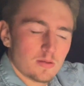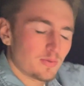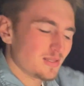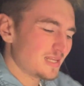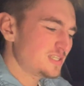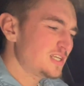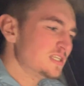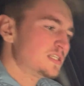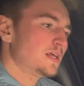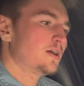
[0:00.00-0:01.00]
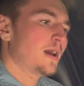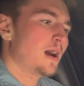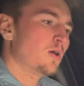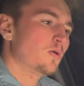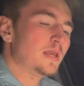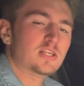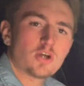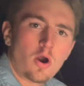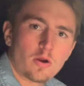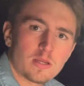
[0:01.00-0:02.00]
but let's consider how each
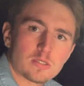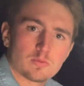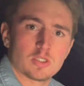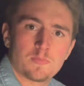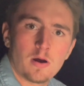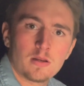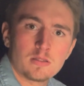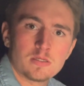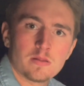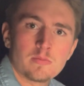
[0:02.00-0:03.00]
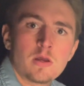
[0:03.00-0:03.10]
artist responded to them.